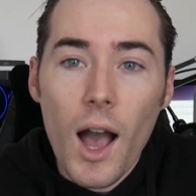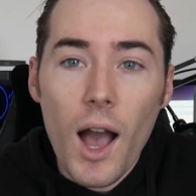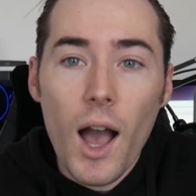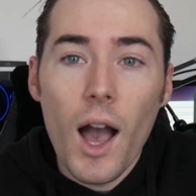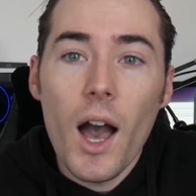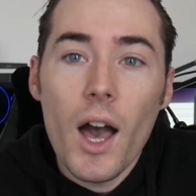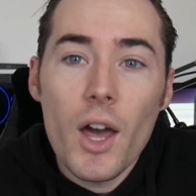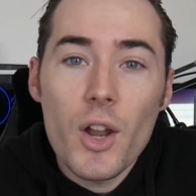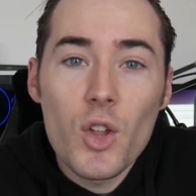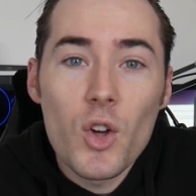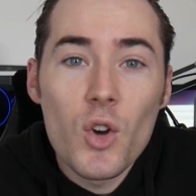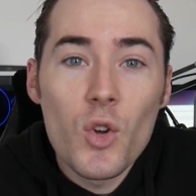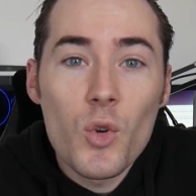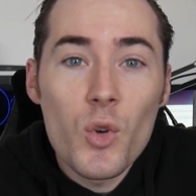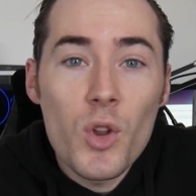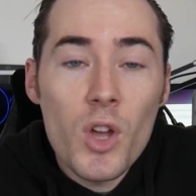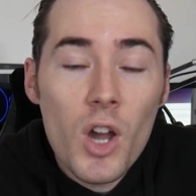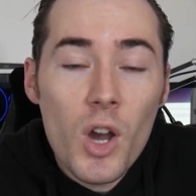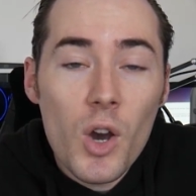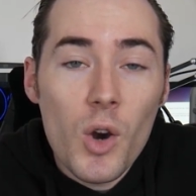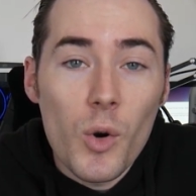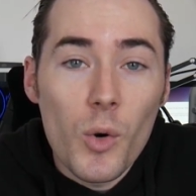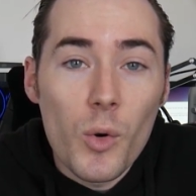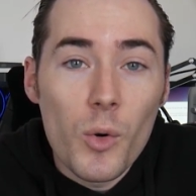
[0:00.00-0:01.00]
I don't
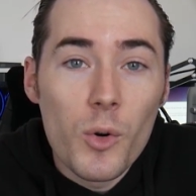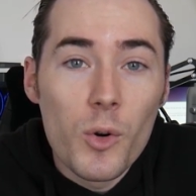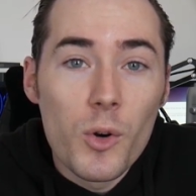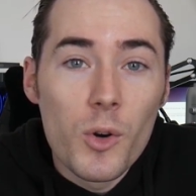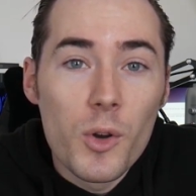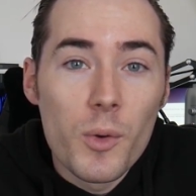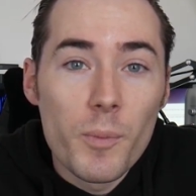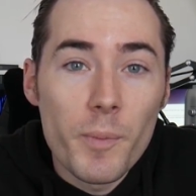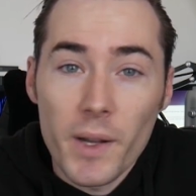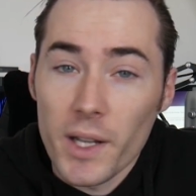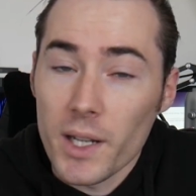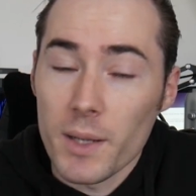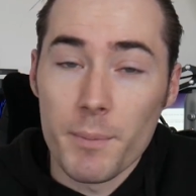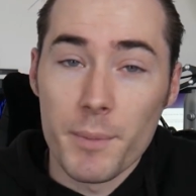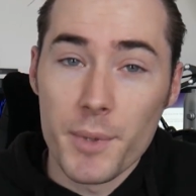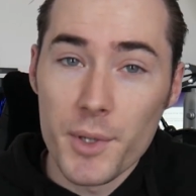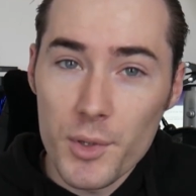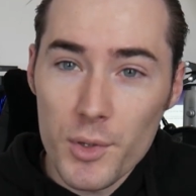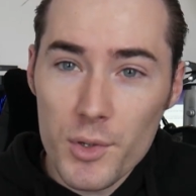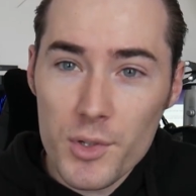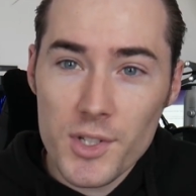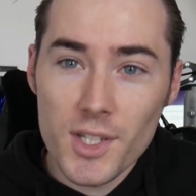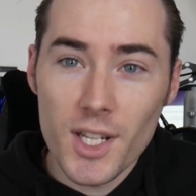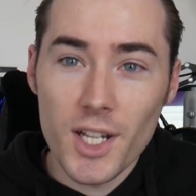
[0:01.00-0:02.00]
know. My
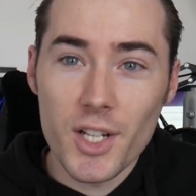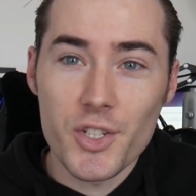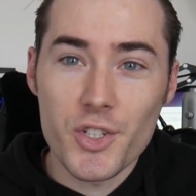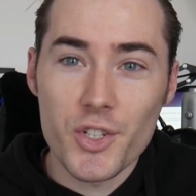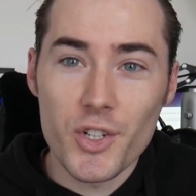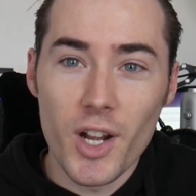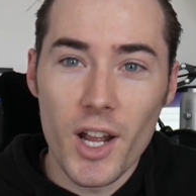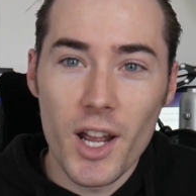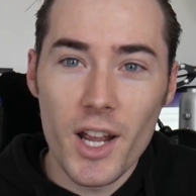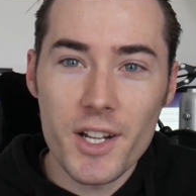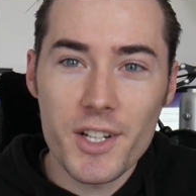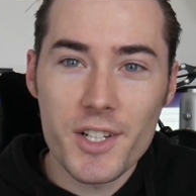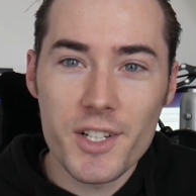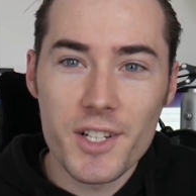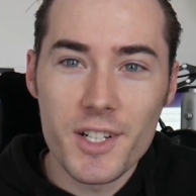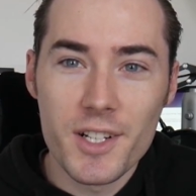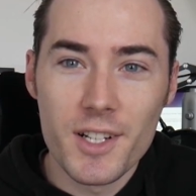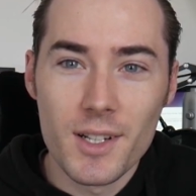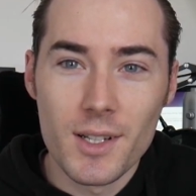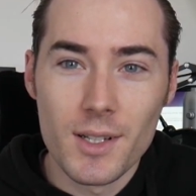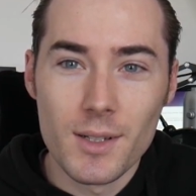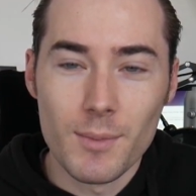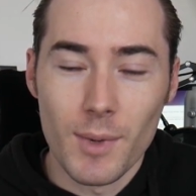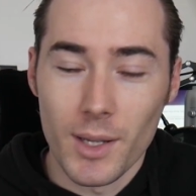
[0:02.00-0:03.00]
computer's not trash.
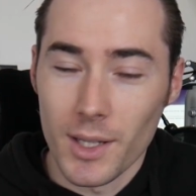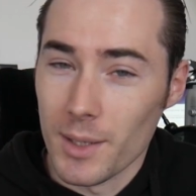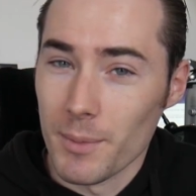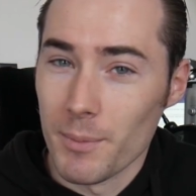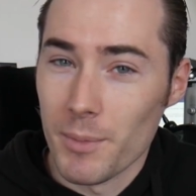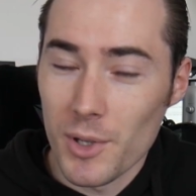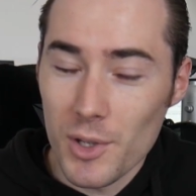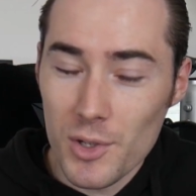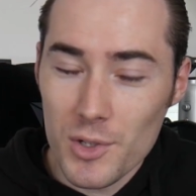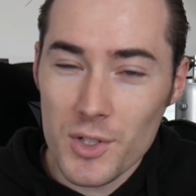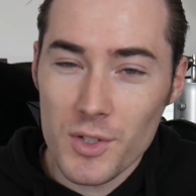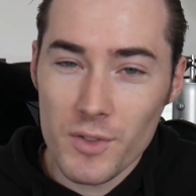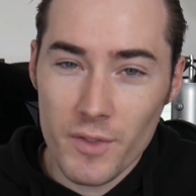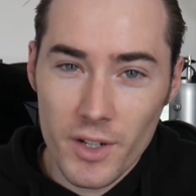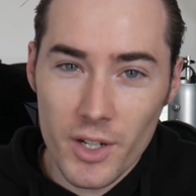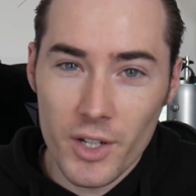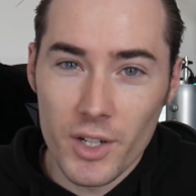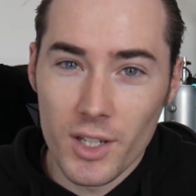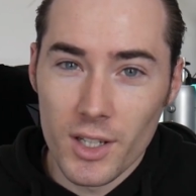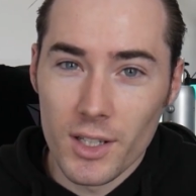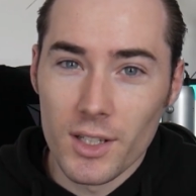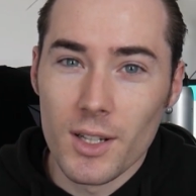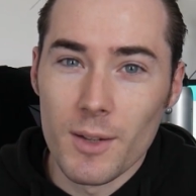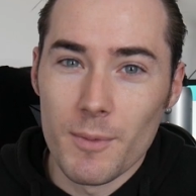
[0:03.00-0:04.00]
My computer's a
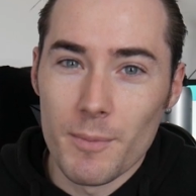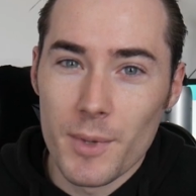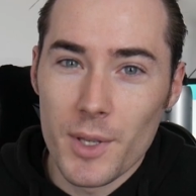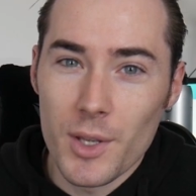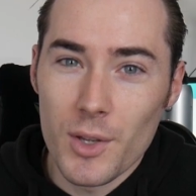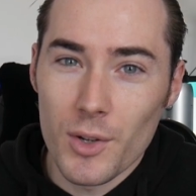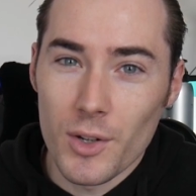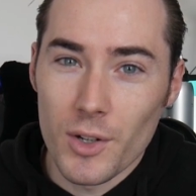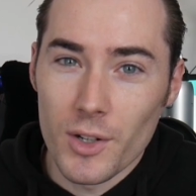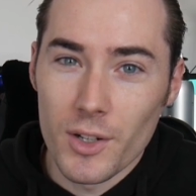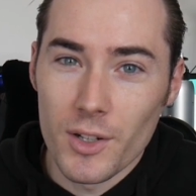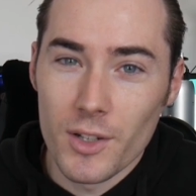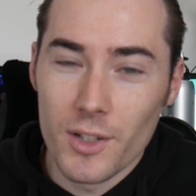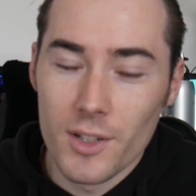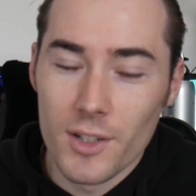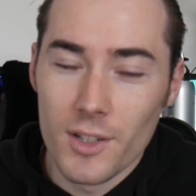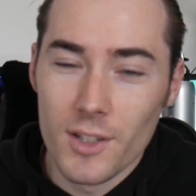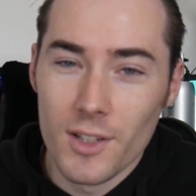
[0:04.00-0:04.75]
very good computer.